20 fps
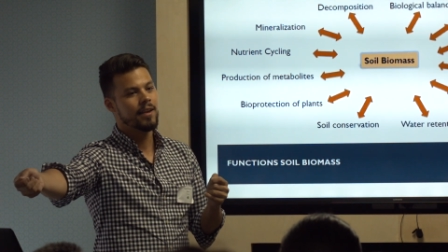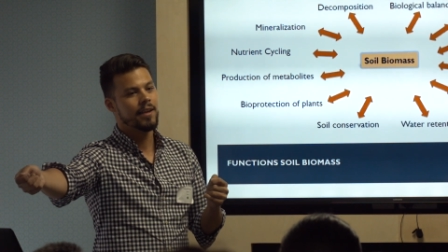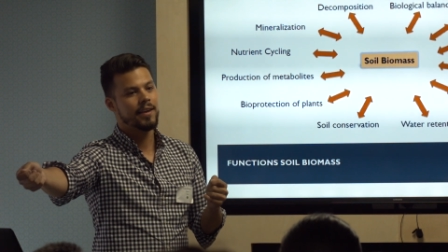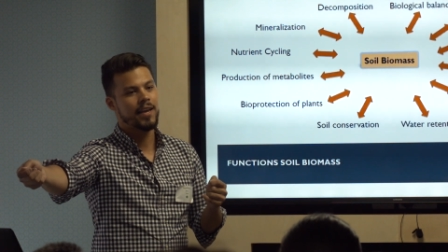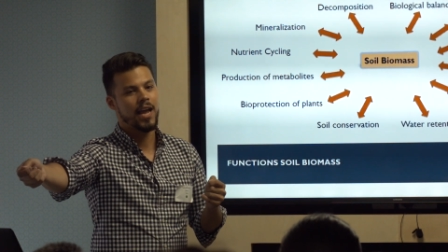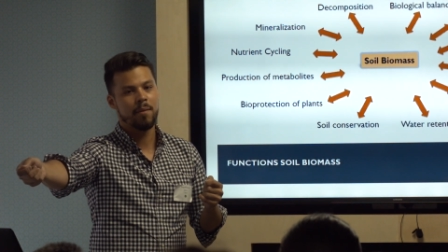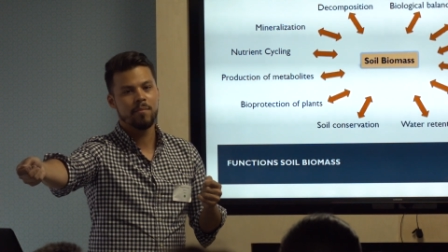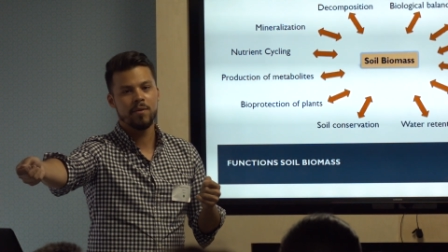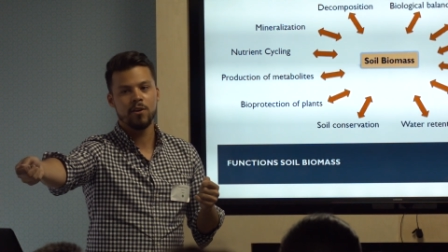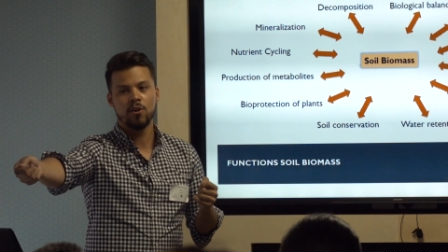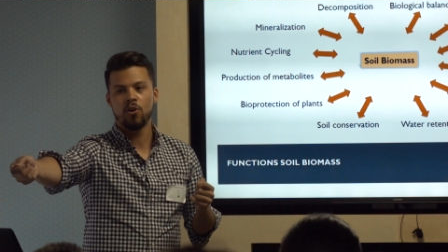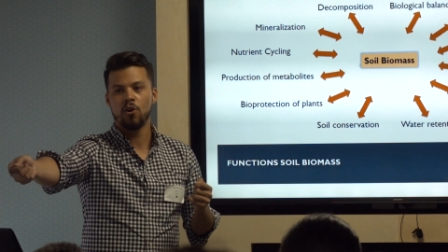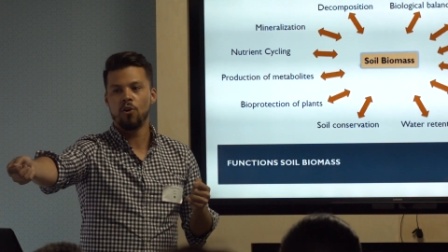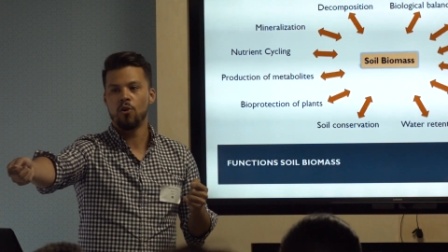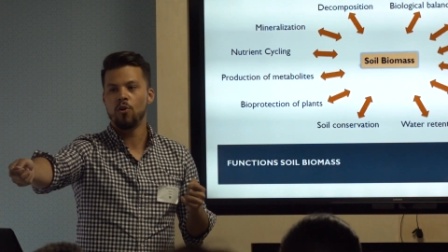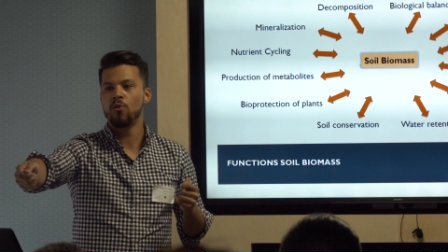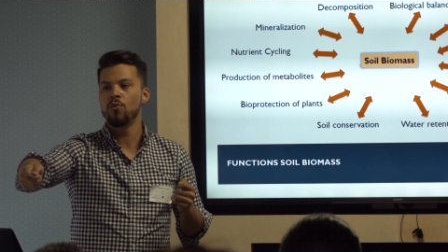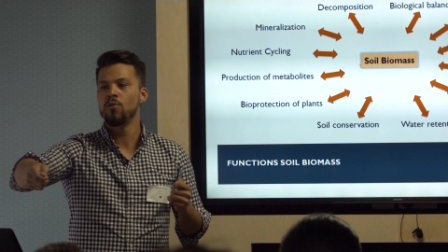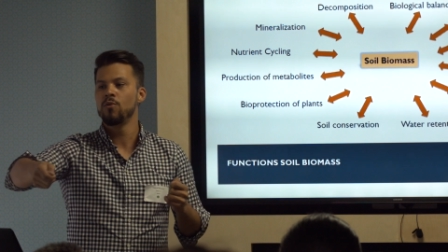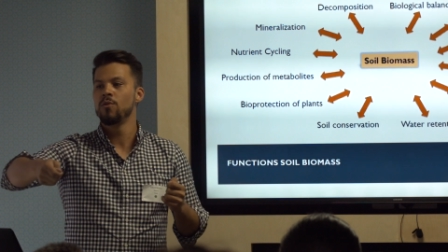
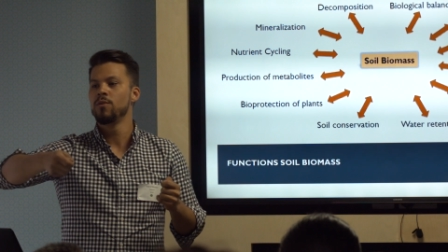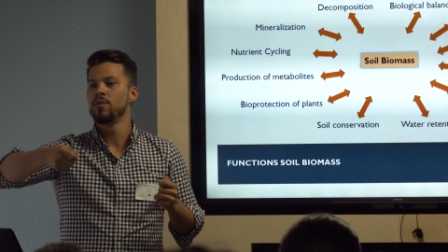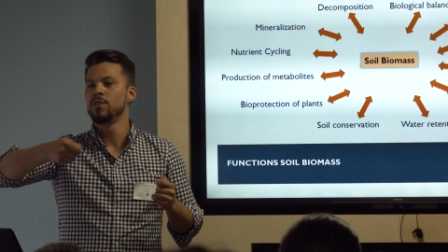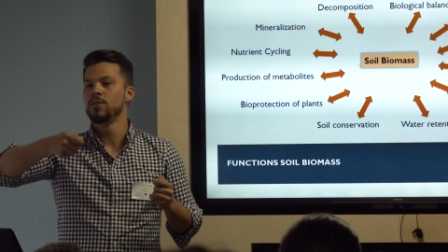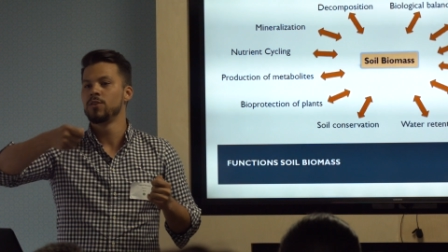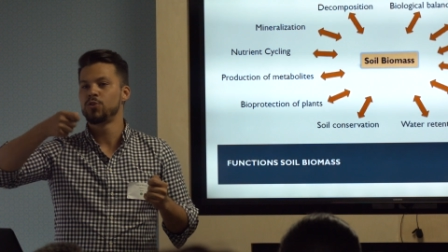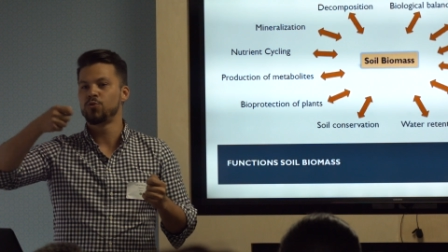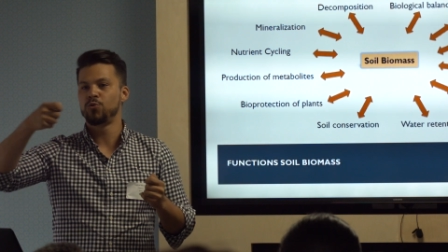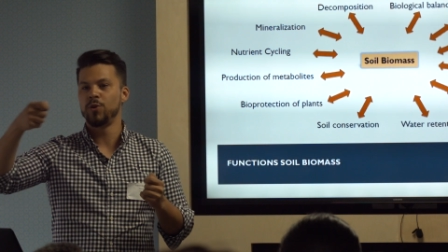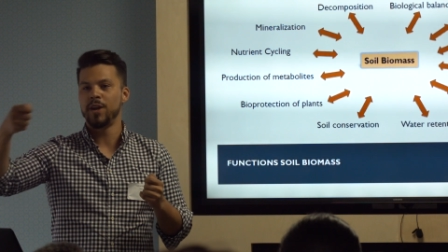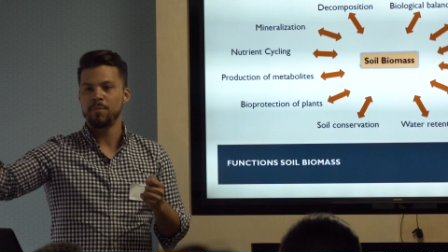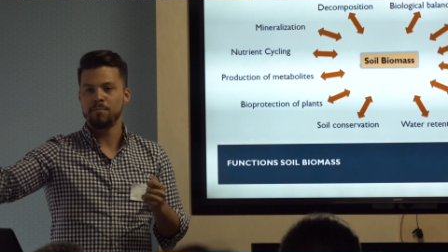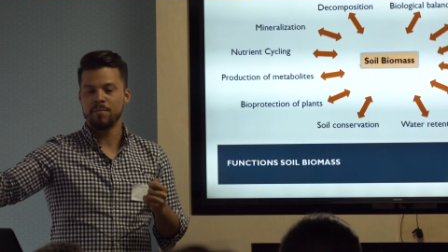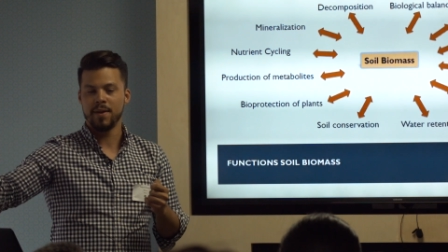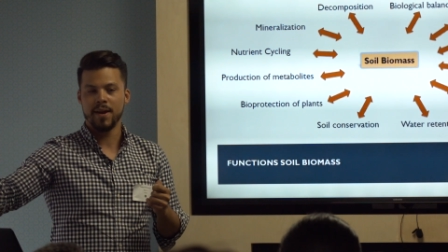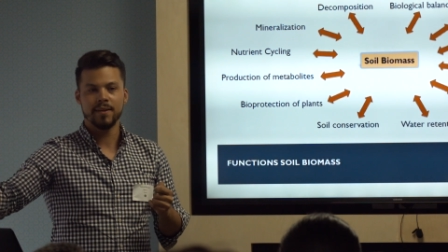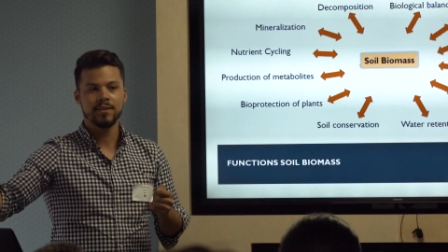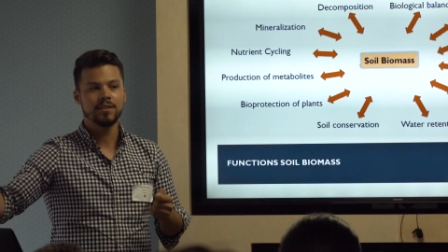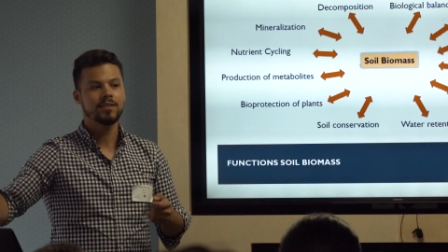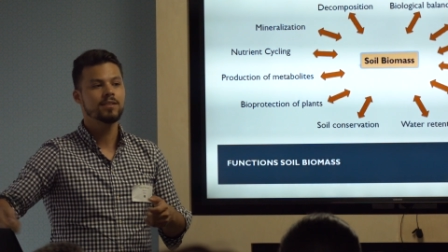chemical
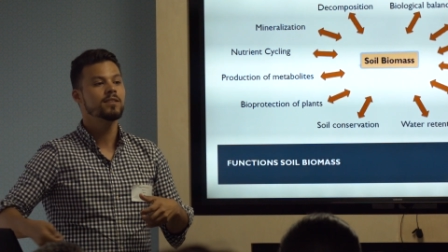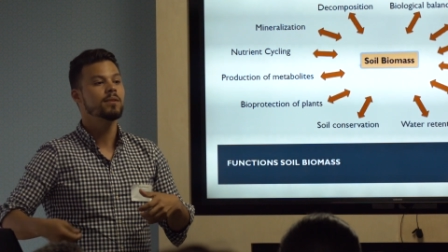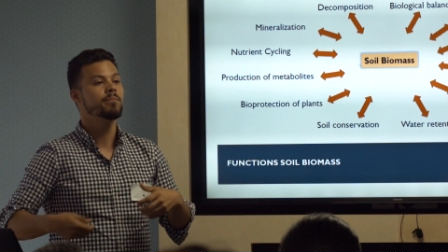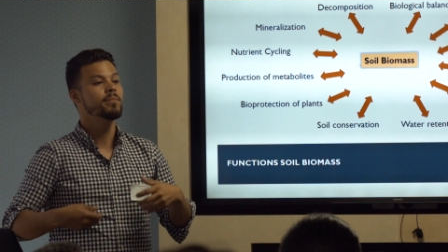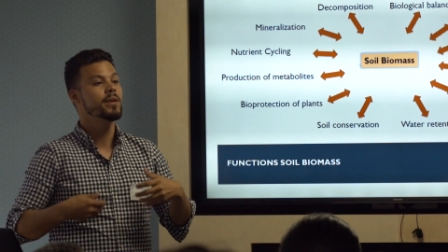treatments